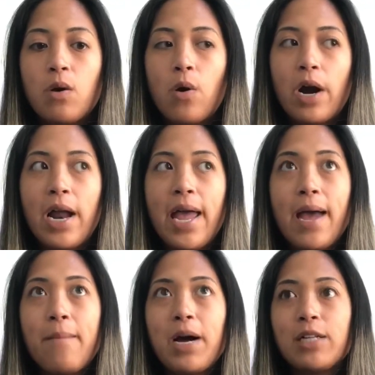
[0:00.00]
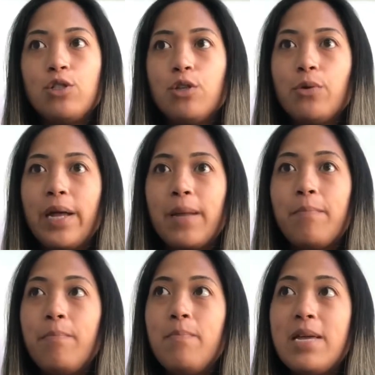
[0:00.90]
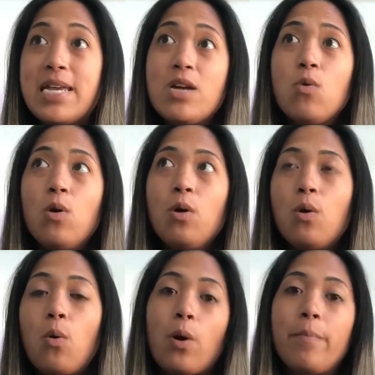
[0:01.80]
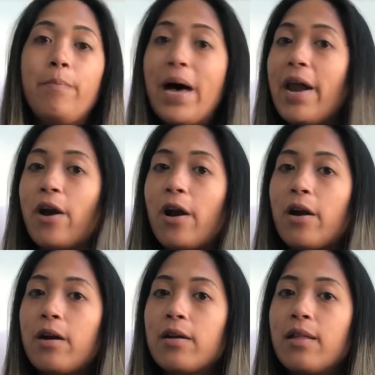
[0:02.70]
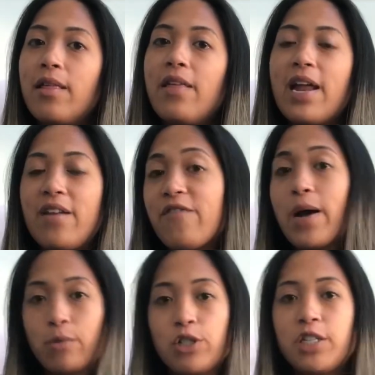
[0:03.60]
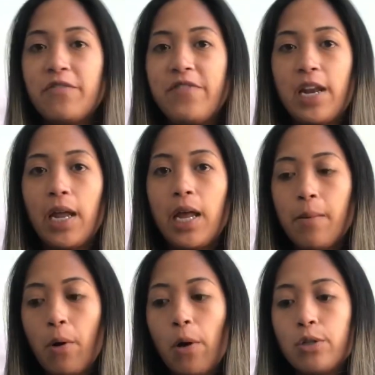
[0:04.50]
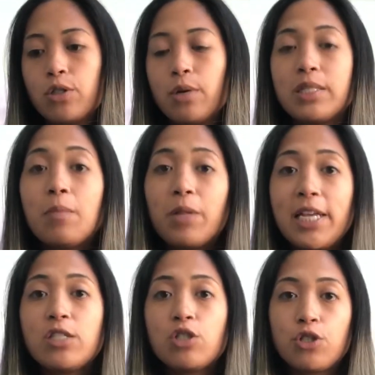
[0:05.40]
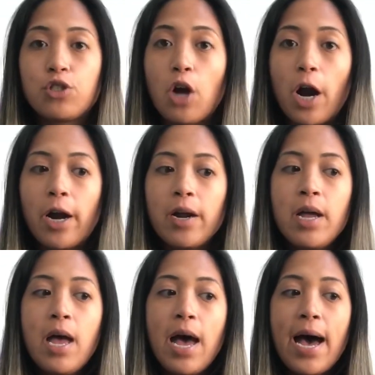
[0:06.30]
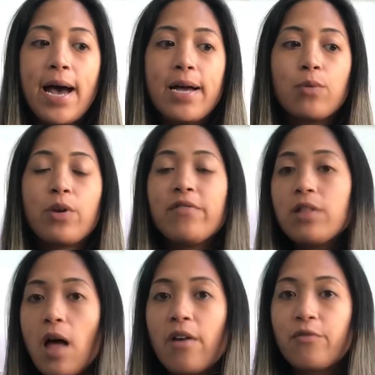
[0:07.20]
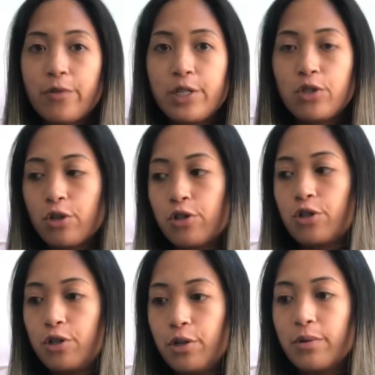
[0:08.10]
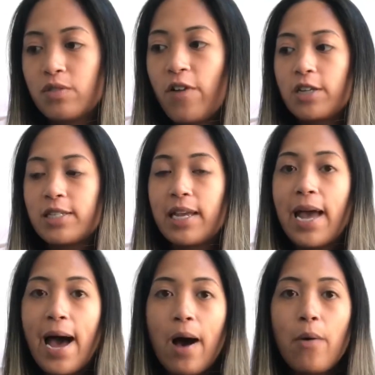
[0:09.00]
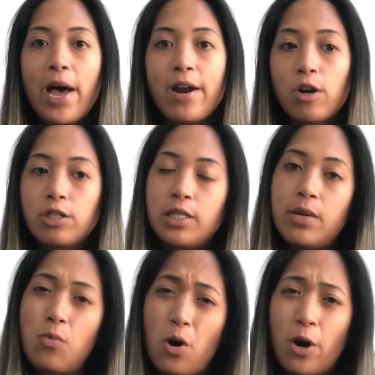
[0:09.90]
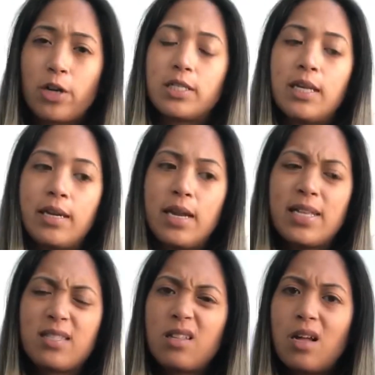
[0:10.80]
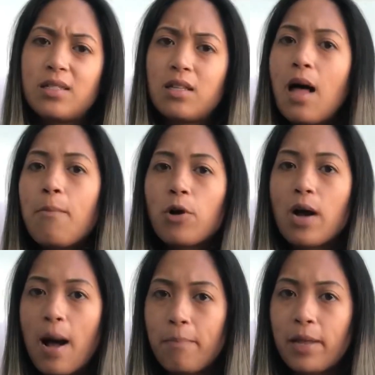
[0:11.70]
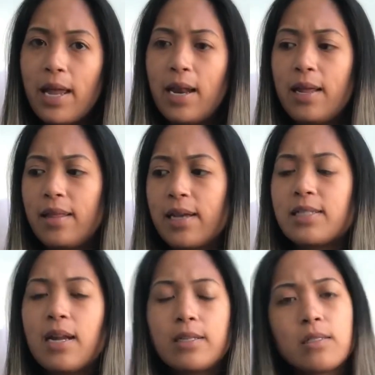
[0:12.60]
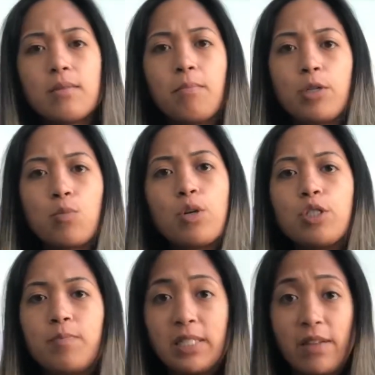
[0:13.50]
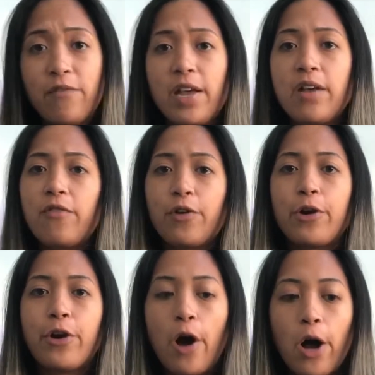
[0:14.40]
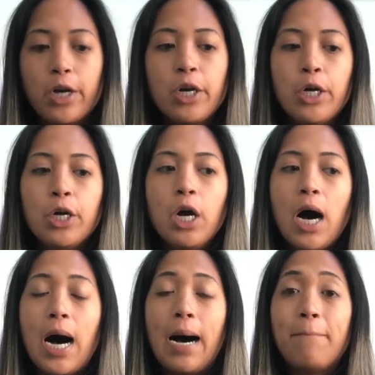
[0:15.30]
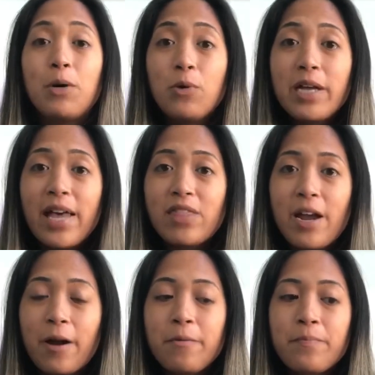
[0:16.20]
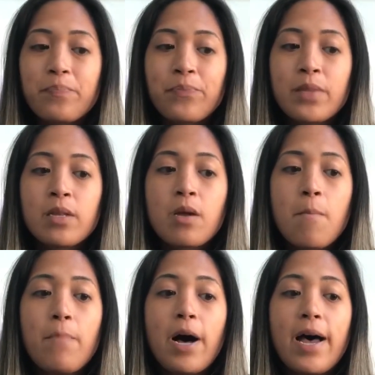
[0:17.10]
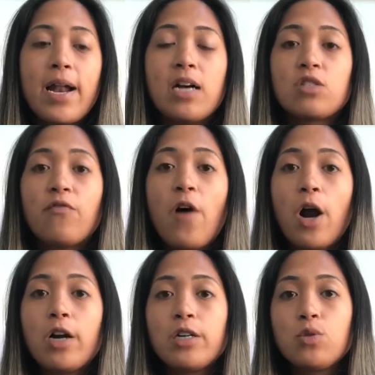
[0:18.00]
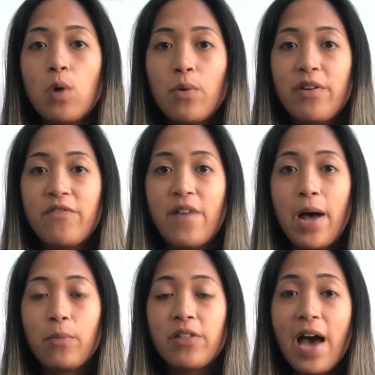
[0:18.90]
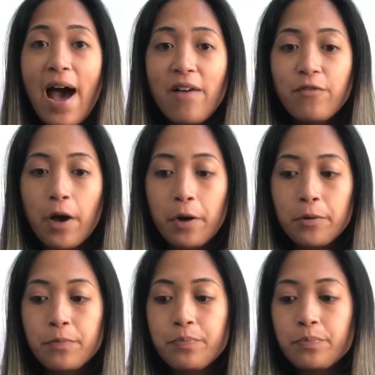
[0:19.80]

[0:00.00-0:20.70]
or am I doing equal or better than if I were still feeding kibble? So it's a place to start. And we have a lot of research to do as as like how NRC works, and it's a lot more complicated. Like I said, it's much more specific for your dog, but we'll get there. But as far as what we've found with AAFCO,